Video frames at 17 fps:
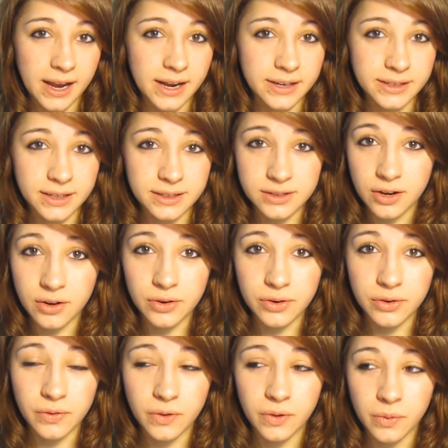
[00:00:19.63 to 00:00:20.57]
And I
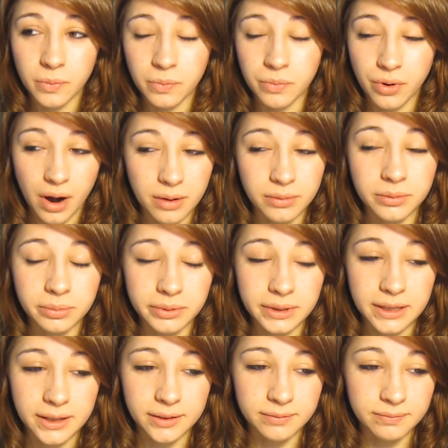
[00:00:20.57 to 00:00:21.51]
know
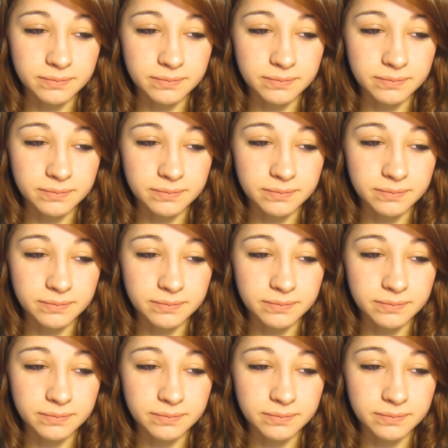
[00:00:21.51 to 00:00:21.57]
probably